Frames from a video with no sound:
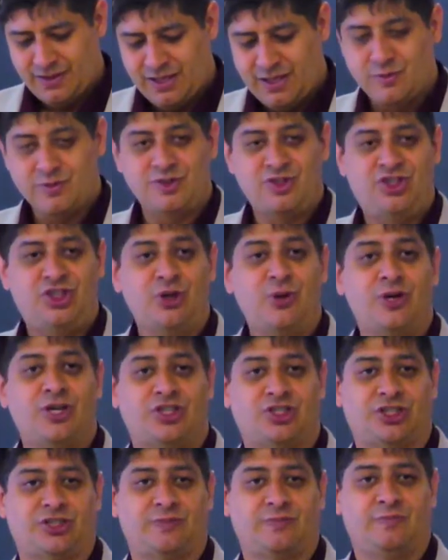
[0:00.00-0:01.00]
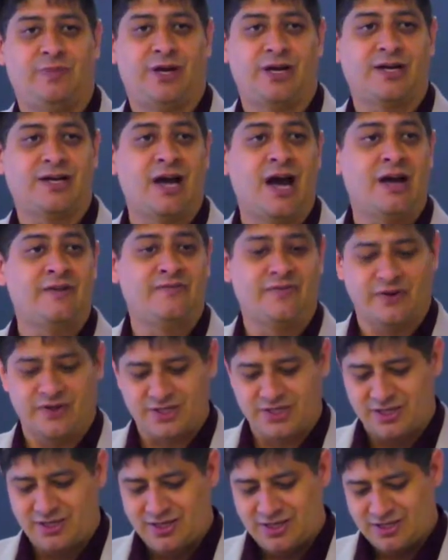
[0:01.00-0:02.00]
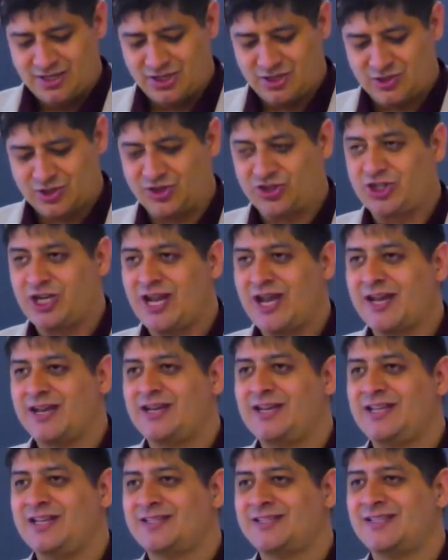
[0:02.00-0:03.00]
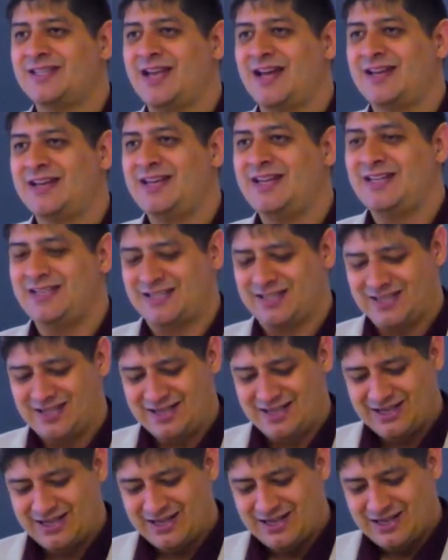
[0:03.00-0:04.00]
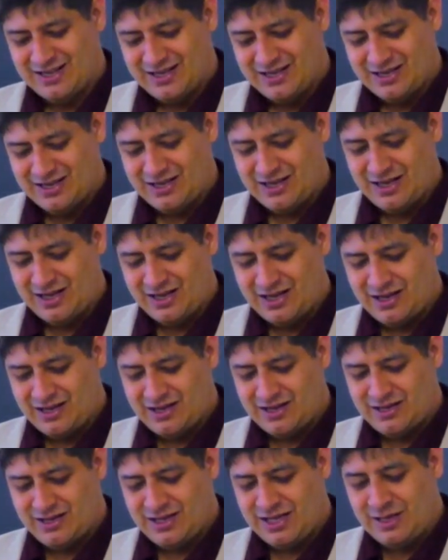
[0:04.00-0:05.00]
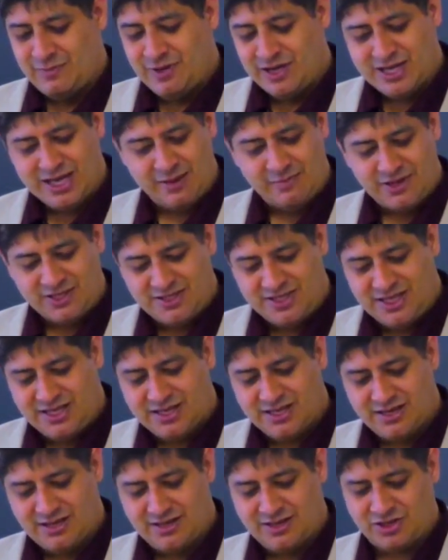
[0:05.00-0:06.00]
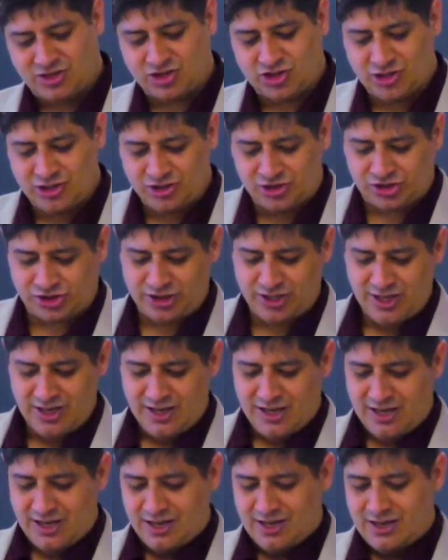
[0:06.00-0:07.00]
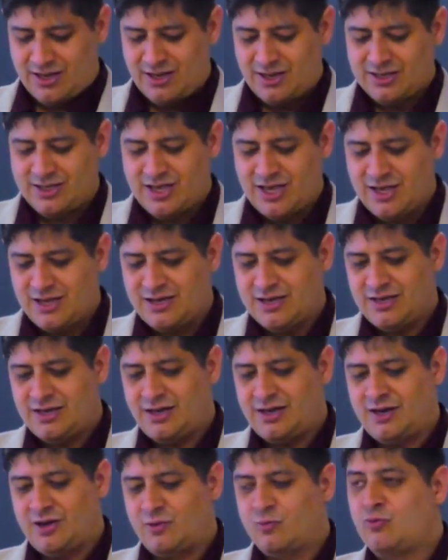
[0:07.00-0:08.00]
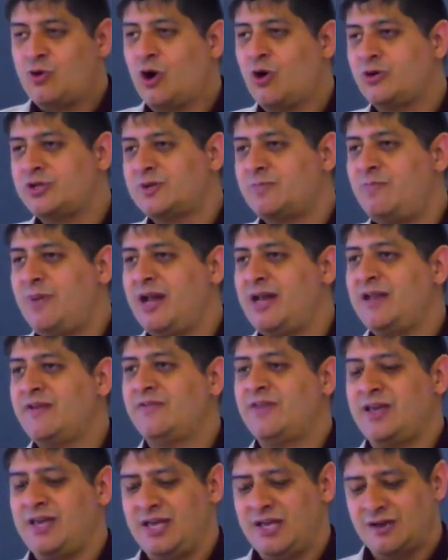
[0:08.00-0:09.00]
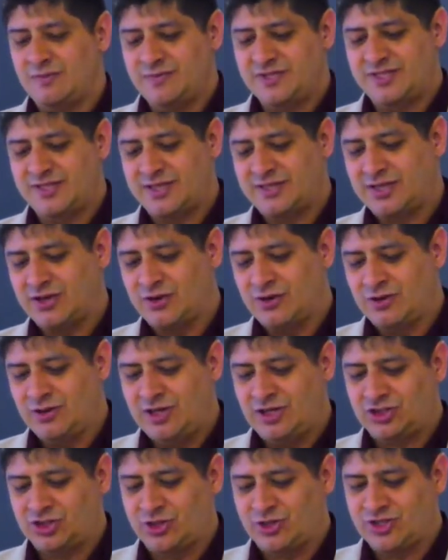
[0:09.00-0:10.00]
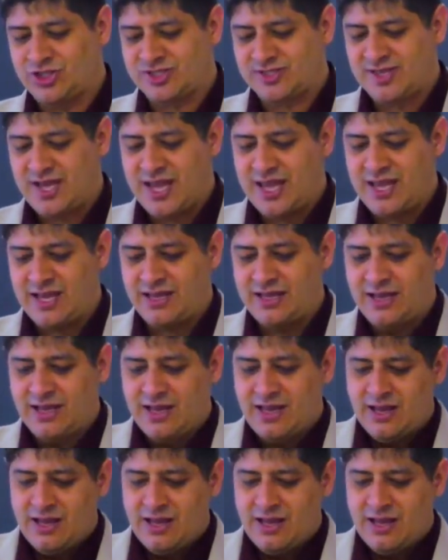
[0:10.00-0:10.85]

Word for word: He was Jewish, but a convert to Christianity. Isn't that neat? Uh, he became a deacon in the church, again, uh, wrote many of the hymns that the early church sang.